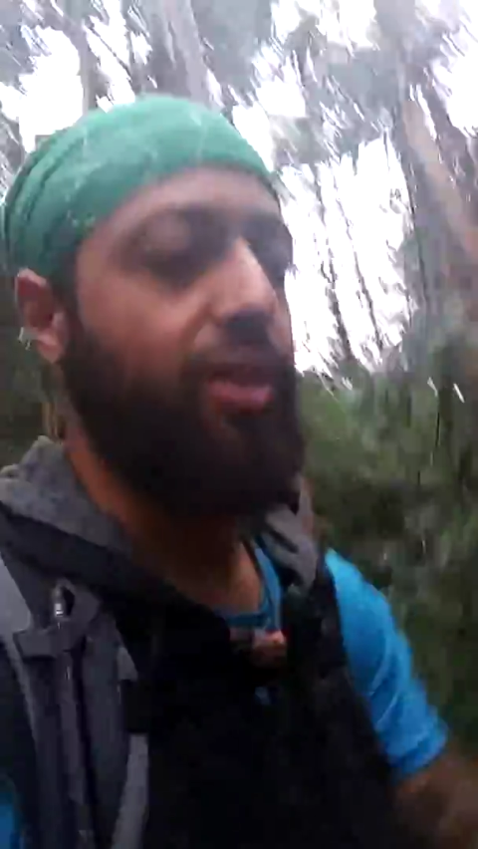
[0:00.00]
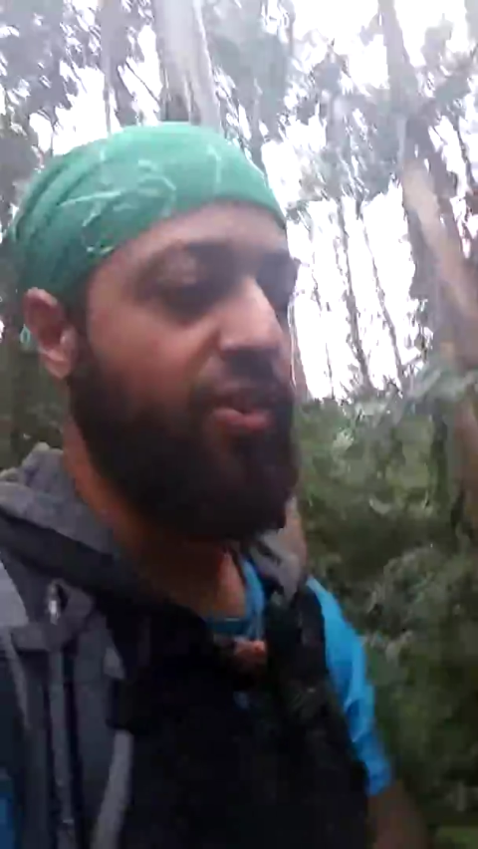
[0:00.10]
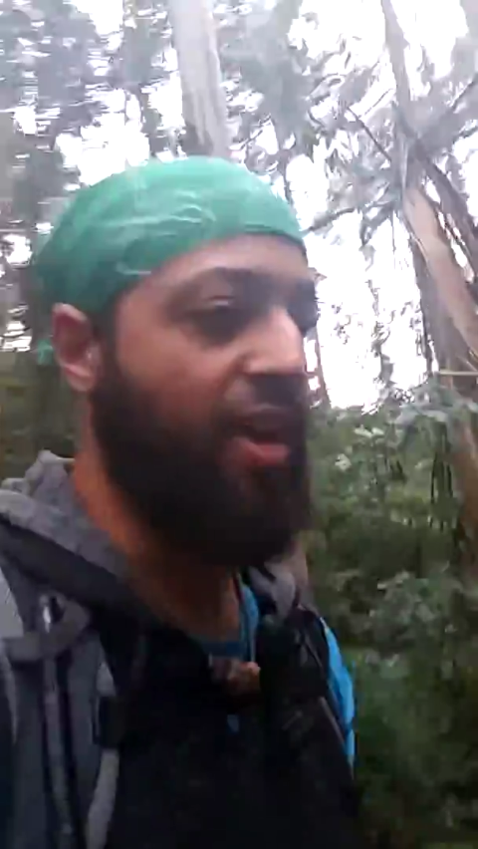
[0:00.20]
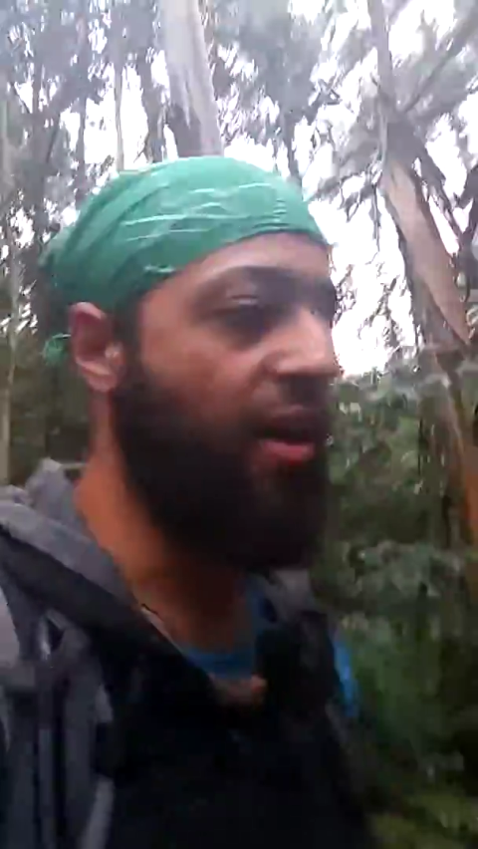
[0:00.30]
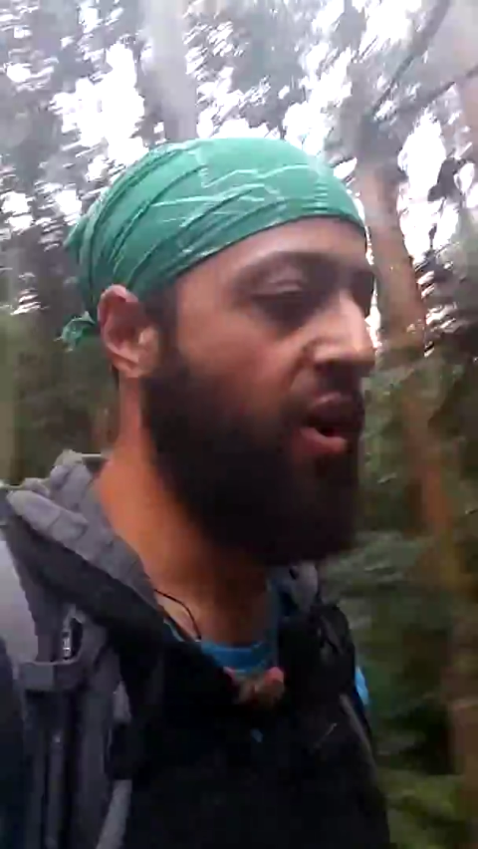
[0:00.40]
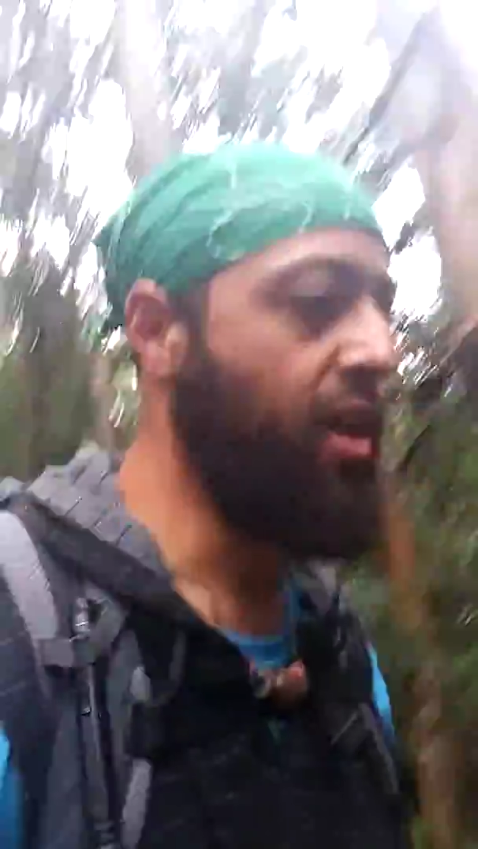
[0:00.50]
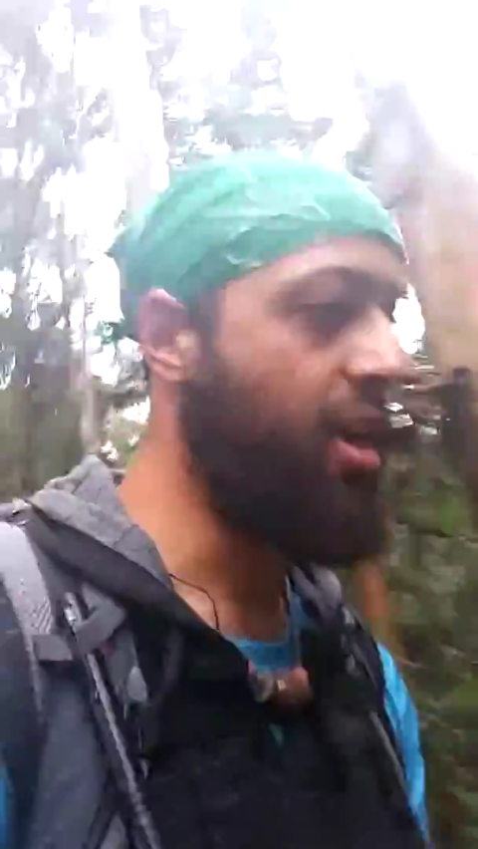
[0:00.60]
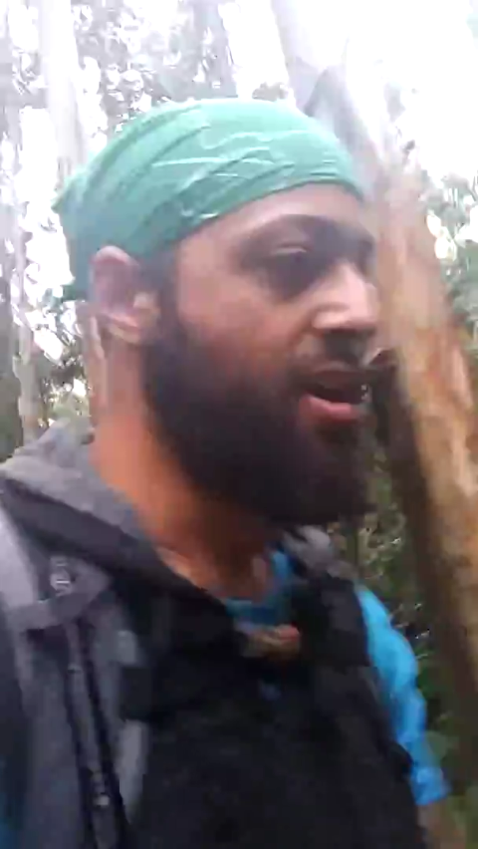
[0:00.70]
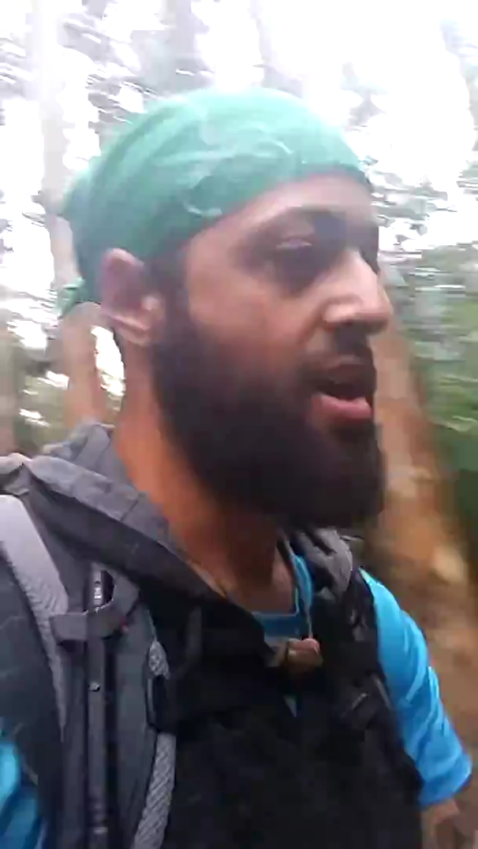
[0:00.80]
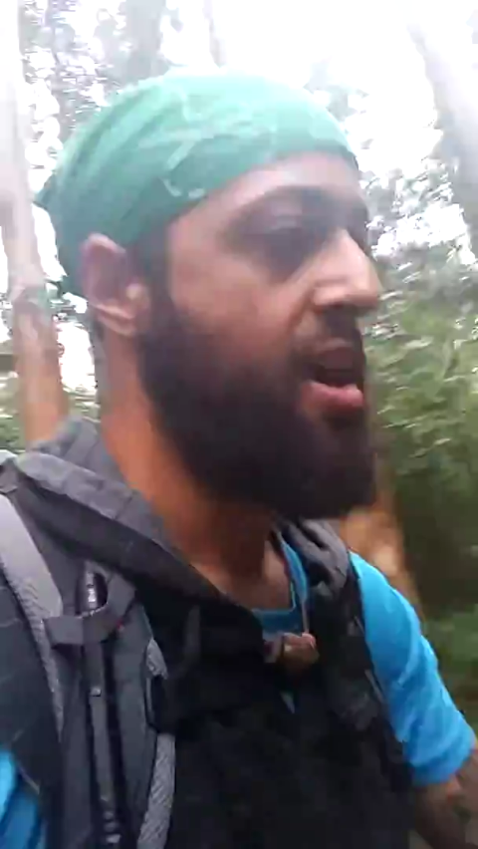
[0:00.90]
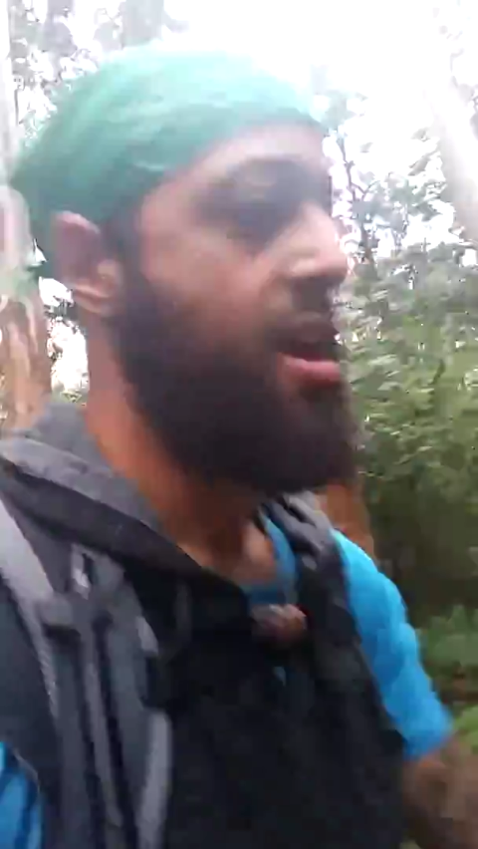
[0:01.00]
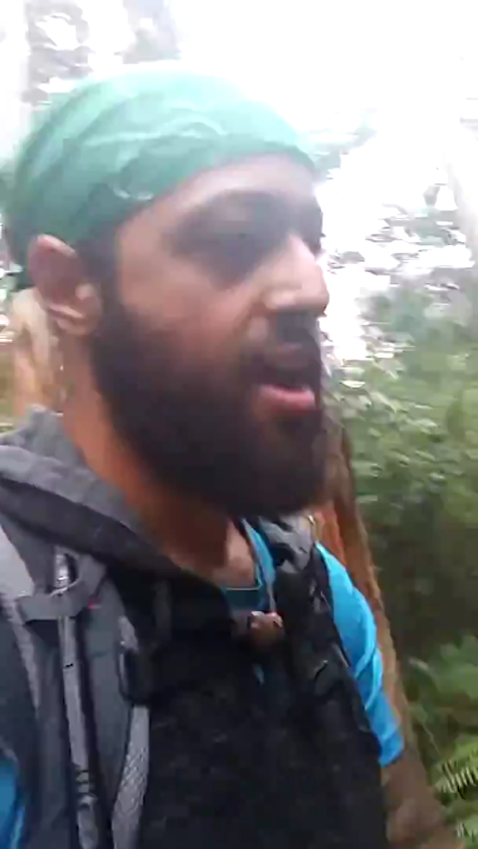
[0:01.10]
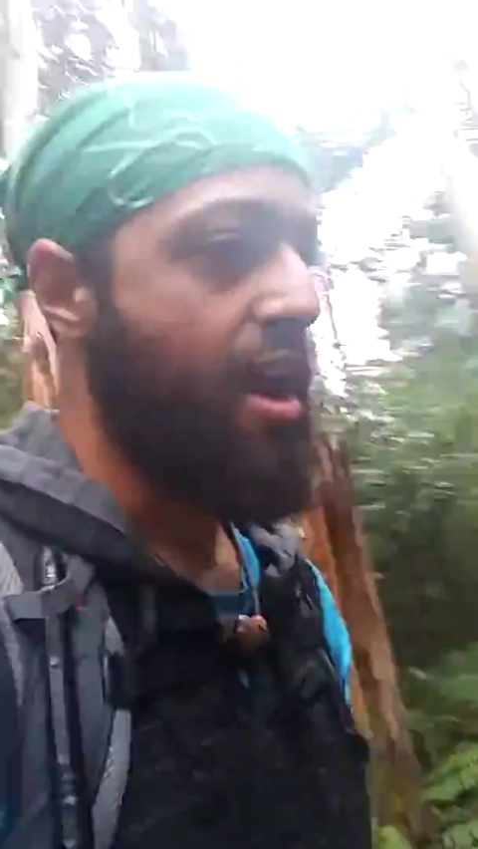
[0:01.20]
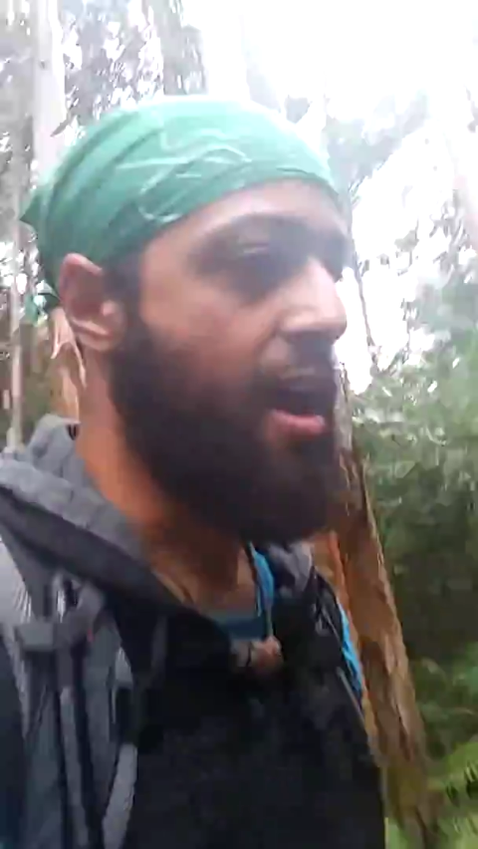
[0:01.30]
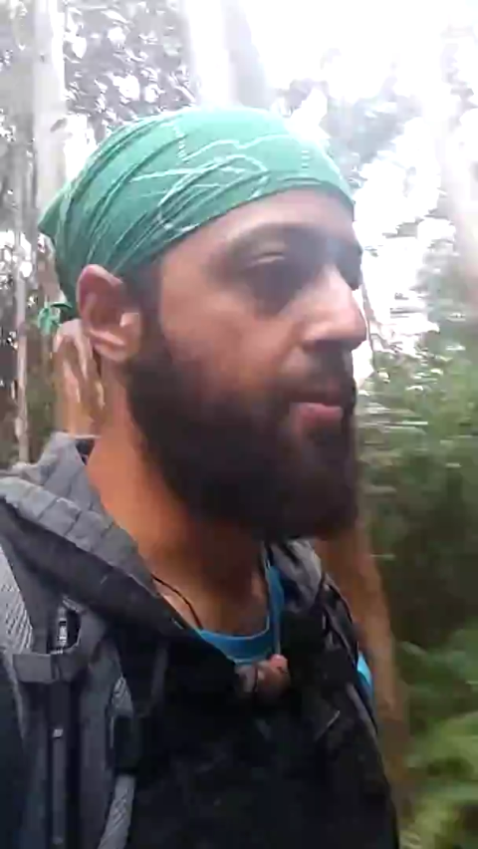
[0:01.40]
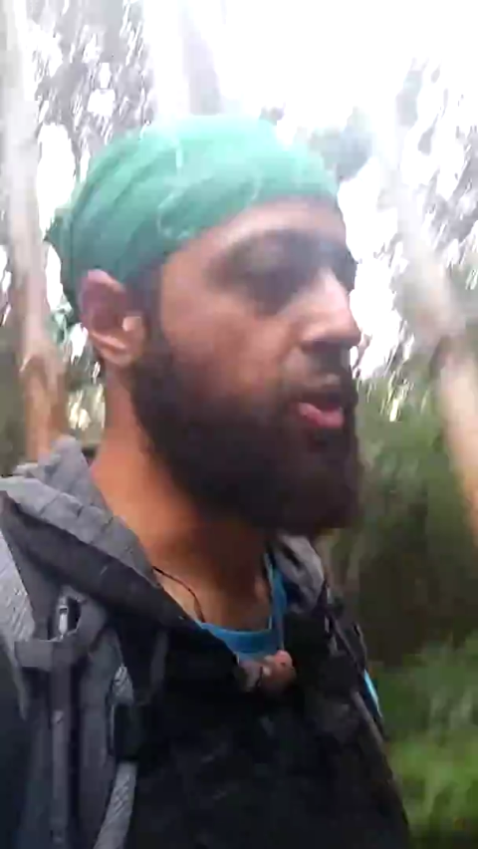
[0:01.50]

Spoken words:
So I'm going